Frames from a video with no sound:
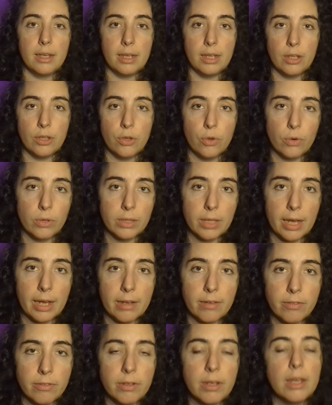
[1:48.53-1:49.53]
in your
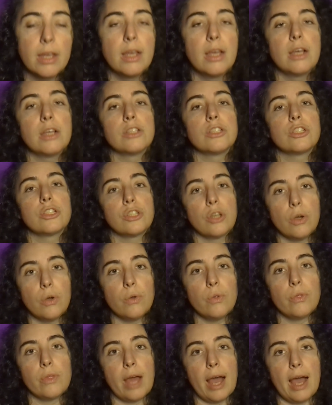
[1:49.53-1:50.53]
life
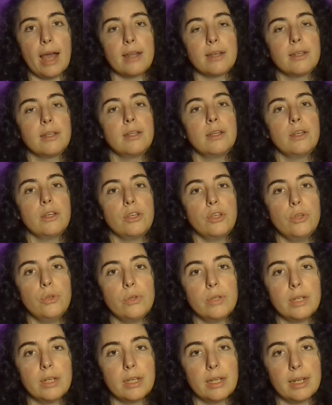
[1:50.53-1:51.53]
so that
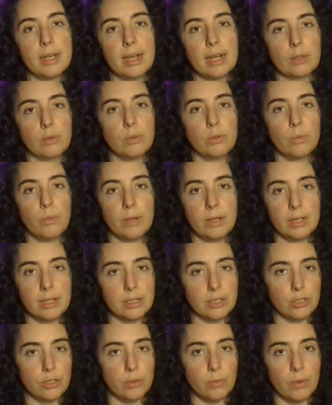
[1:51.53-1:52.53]
you can connect with what it
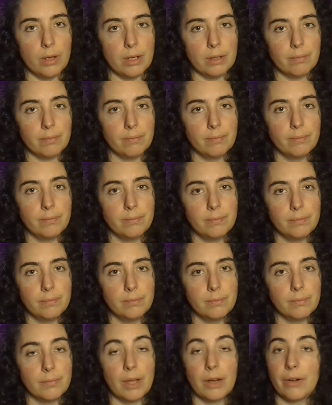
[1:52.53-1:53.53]
is you want.
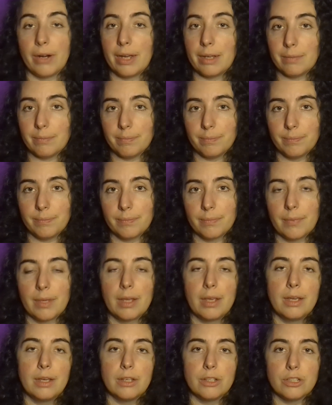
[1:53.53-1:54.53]
All right.
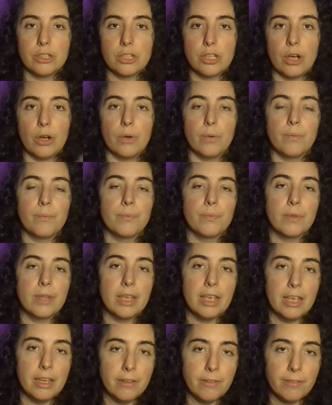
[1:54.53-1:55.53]
So
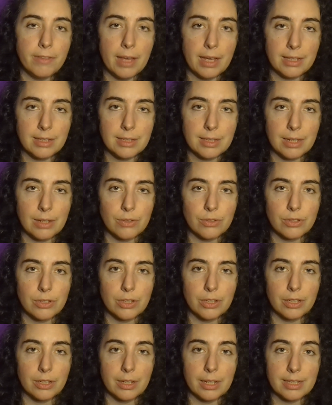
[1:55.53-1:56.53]
if that sounds
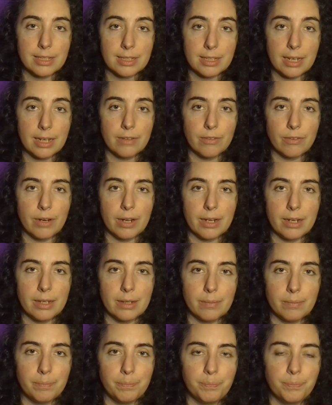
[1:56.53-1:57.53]
good, let's dive right
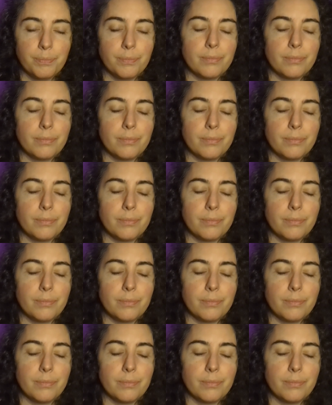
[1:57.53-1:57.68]
in.